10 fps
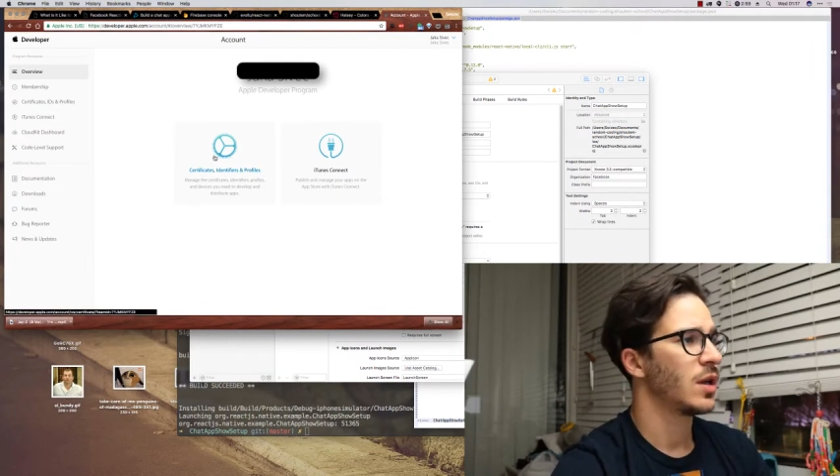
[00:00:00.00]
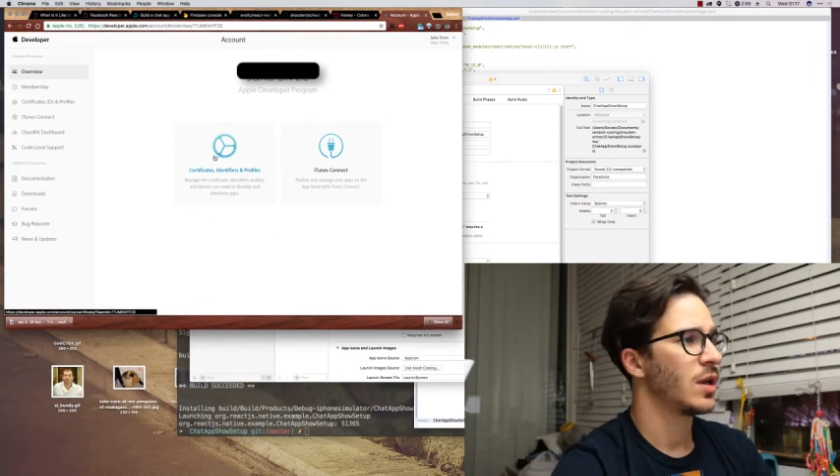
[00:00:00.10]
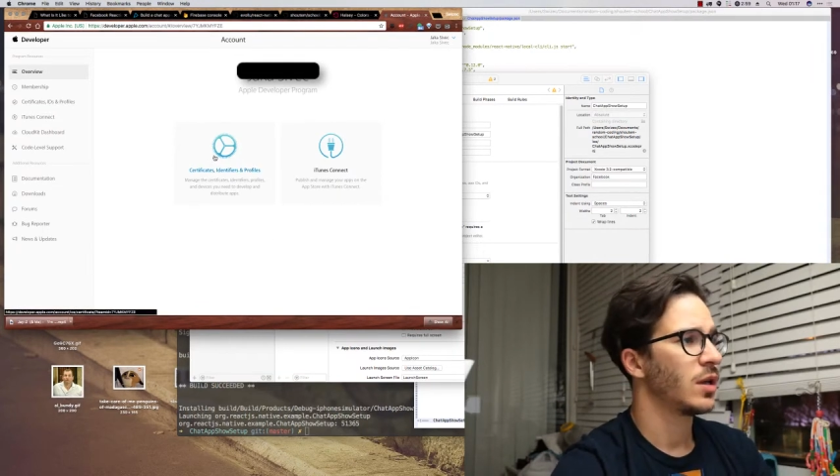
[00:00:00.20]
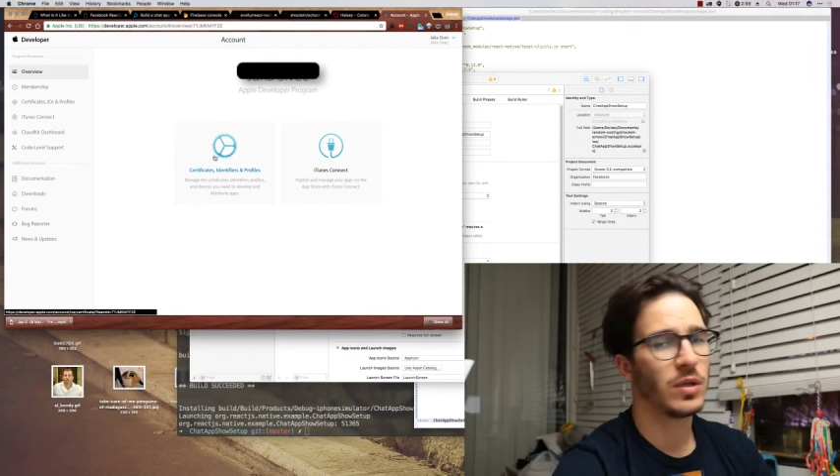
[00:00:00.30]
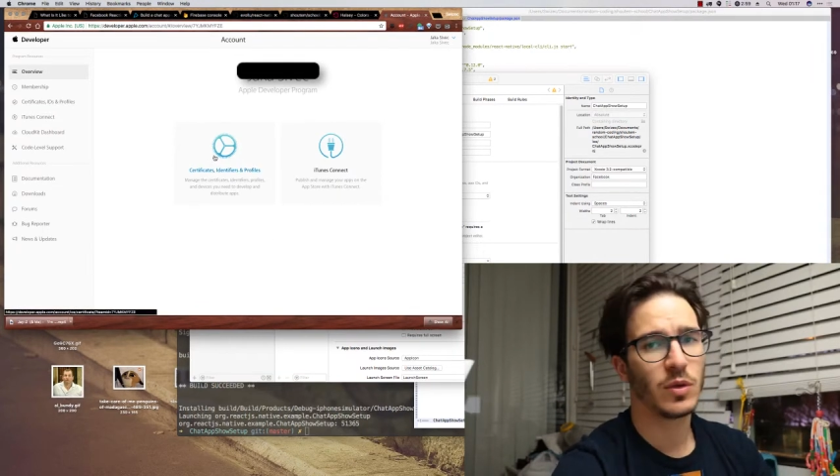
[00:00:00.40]

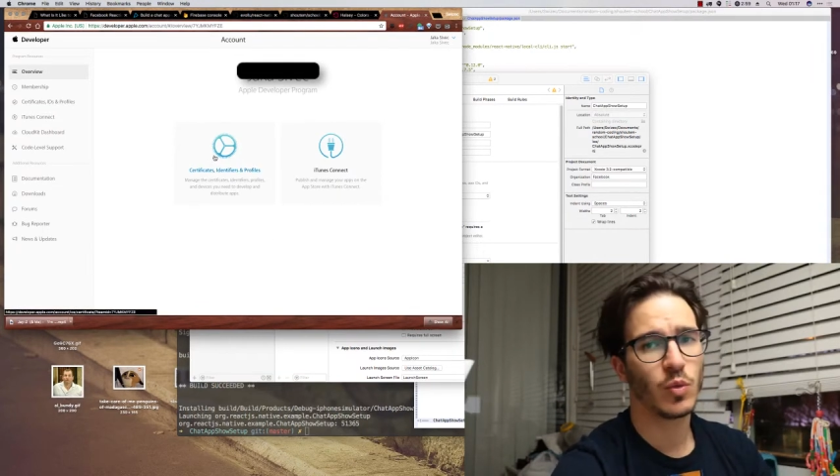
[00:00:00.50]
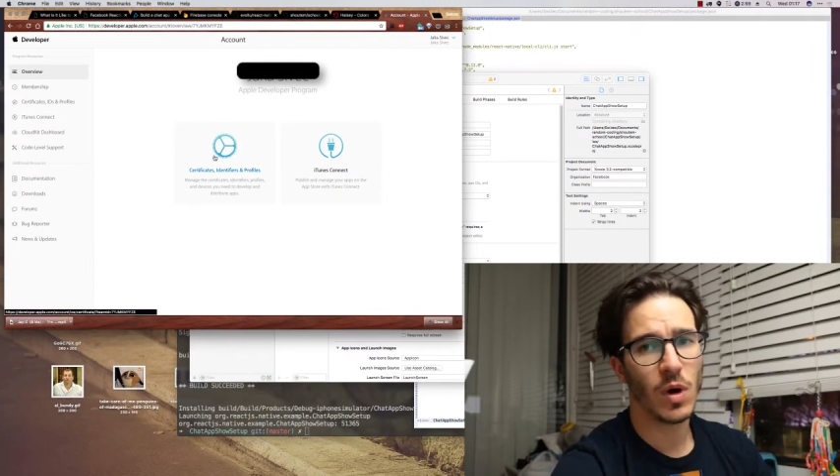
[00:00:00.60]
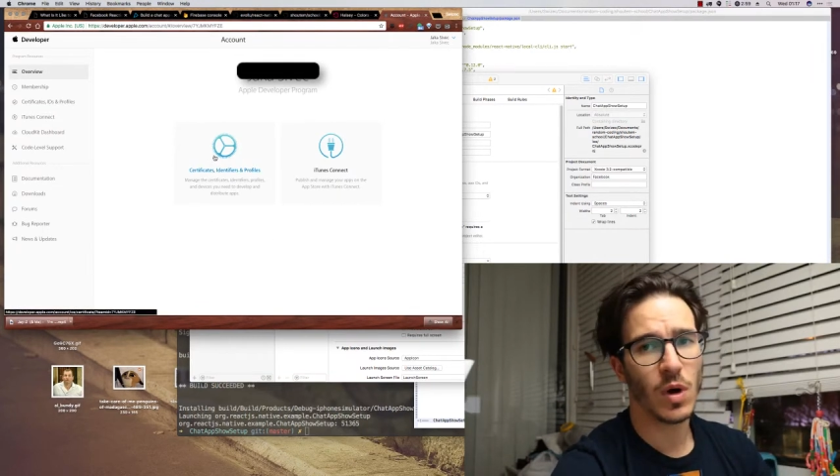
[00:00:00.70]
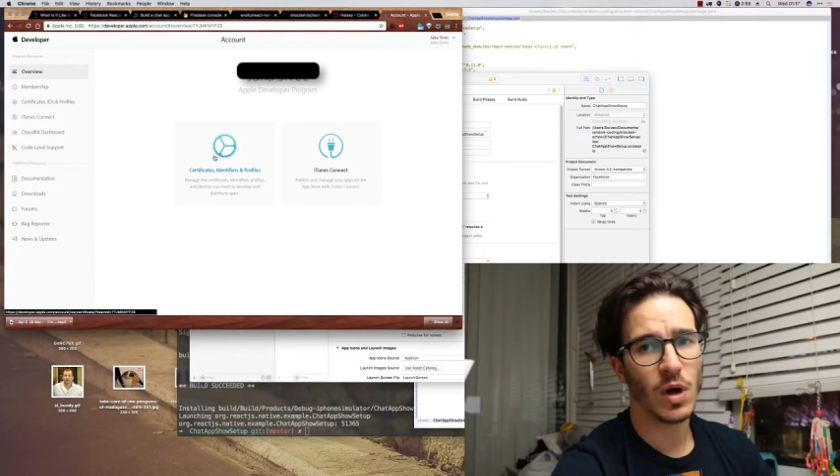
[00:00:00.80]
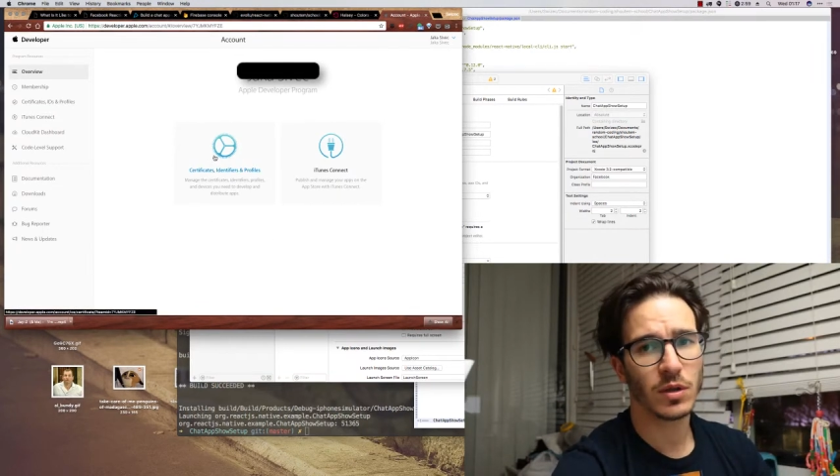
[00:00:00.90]
You need
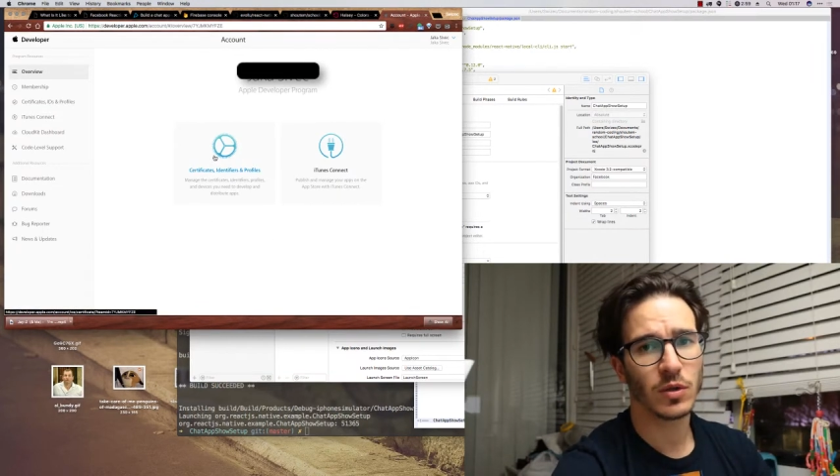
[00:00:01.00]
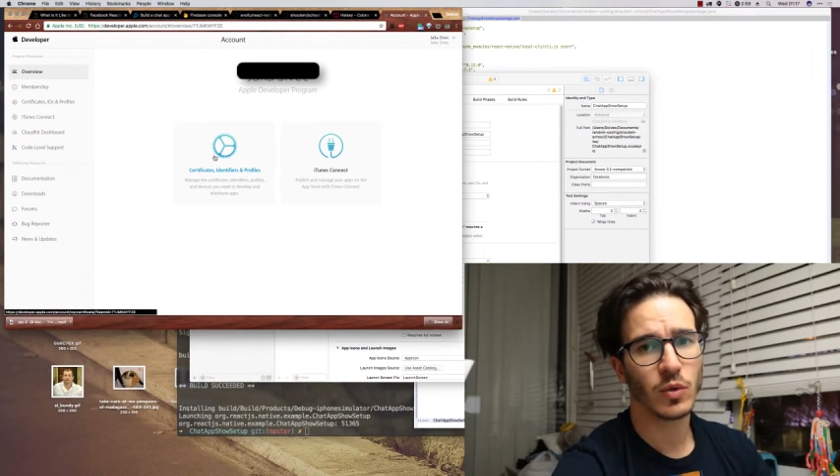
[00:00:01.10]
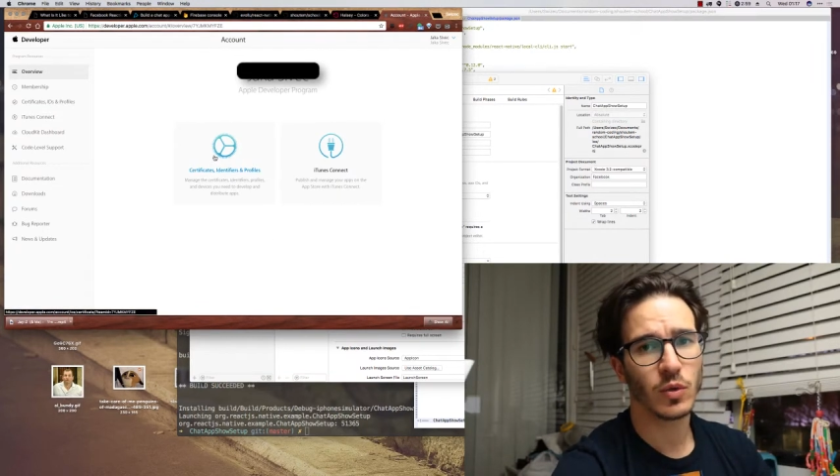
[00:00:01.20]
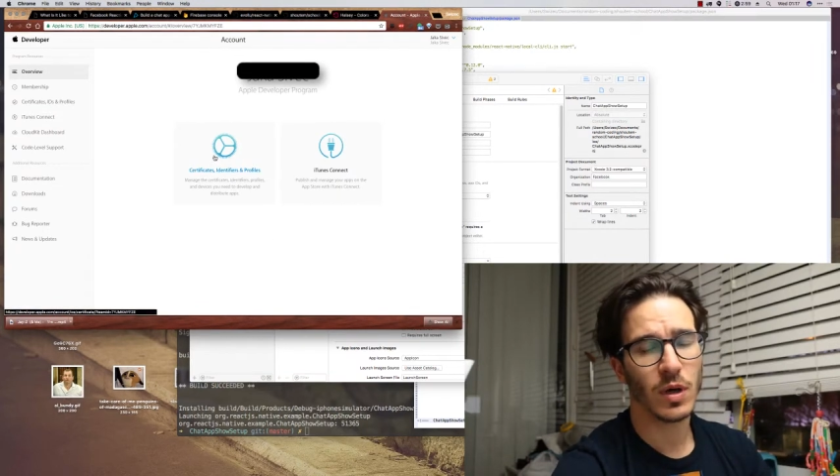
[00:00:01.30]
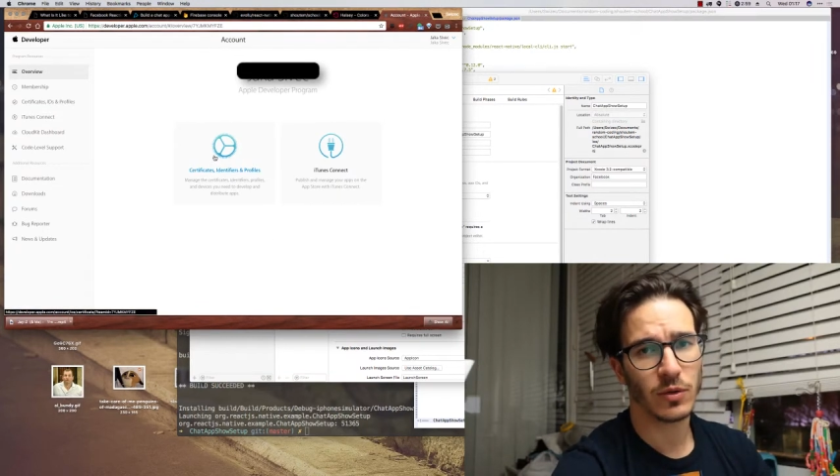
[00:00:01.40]
one
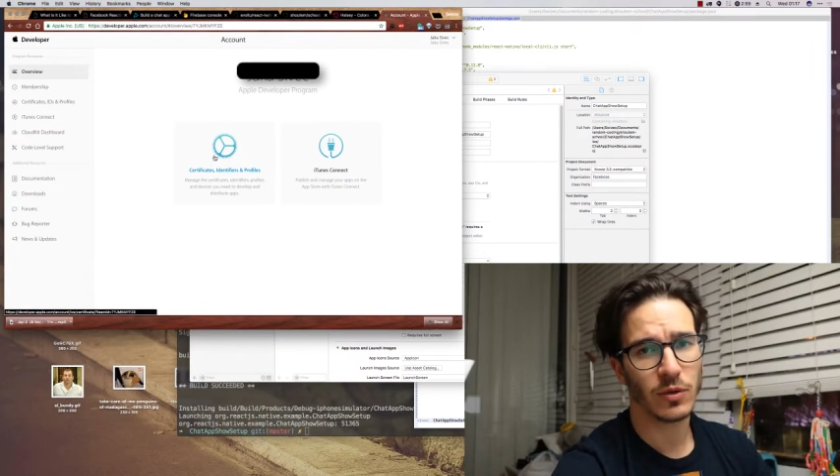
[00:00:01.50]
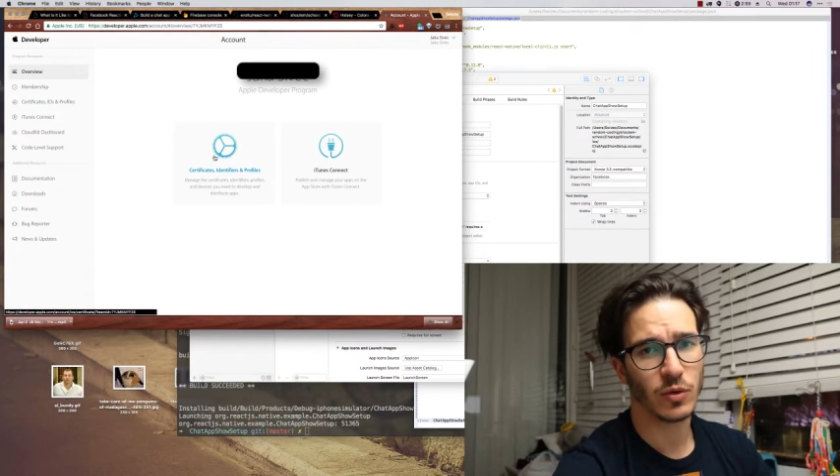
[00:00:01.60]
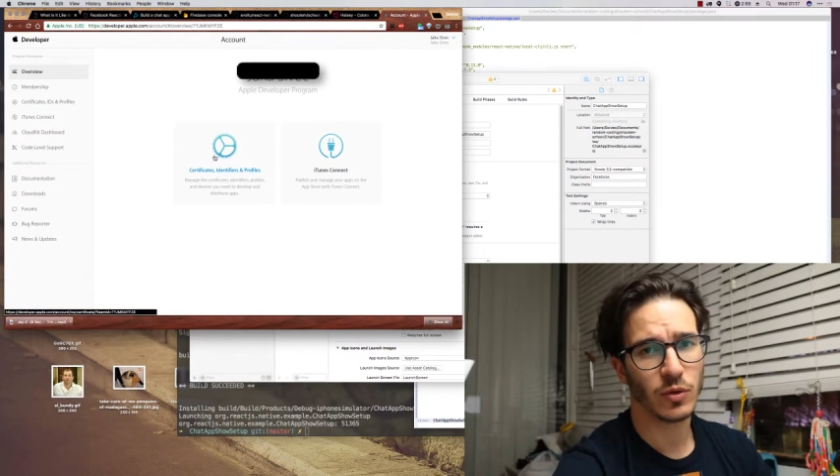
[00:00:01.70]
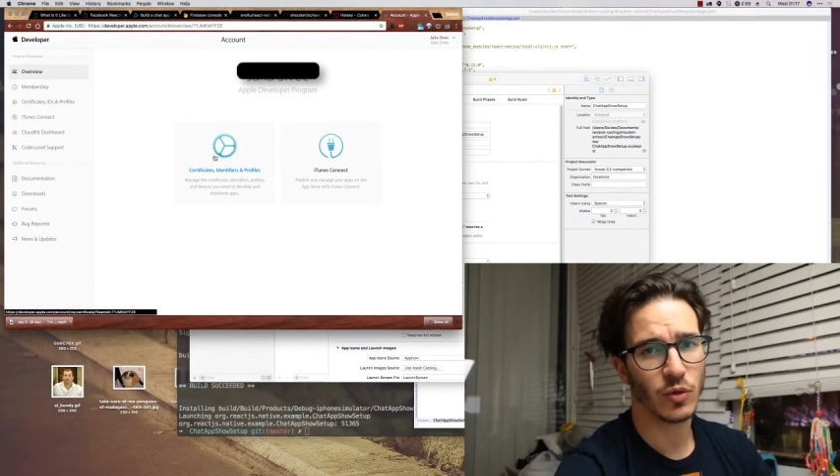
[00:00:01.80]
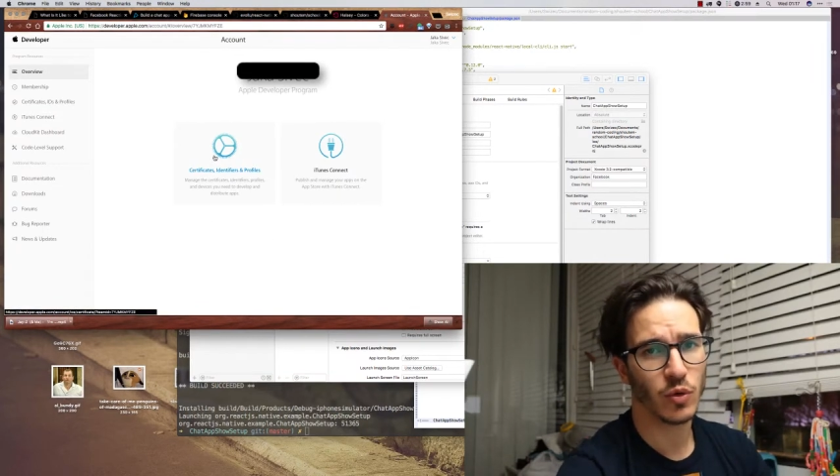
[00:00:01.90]
to allow you
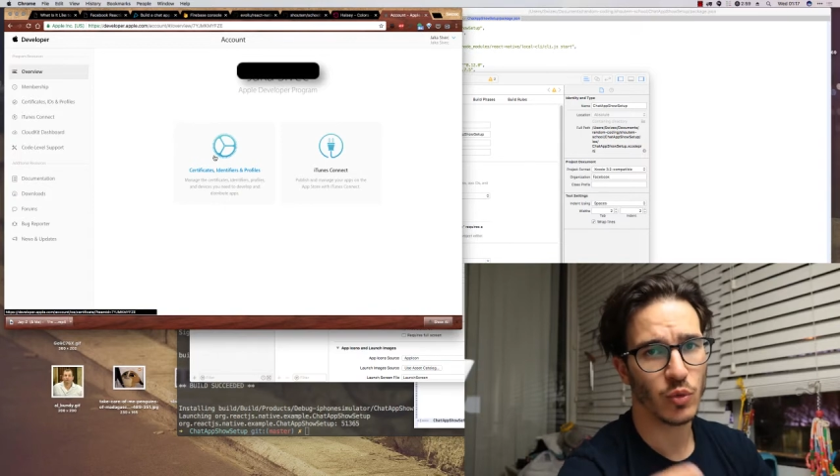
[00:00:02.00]
to